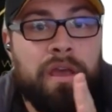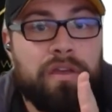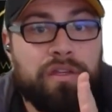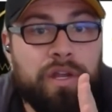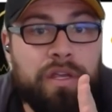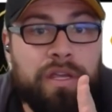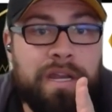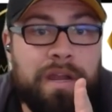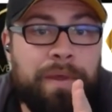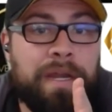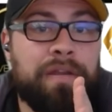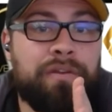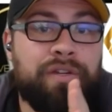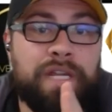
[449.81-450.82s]
you end up
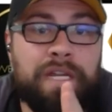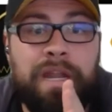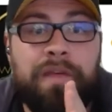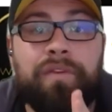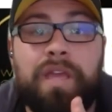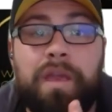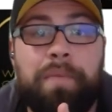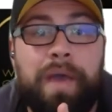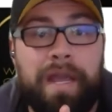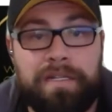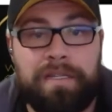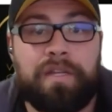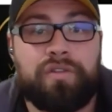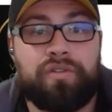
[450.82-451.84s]
out here and you can never get back
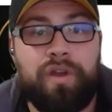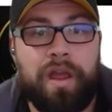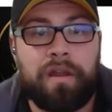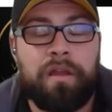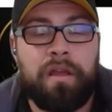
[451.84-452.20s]
to that track.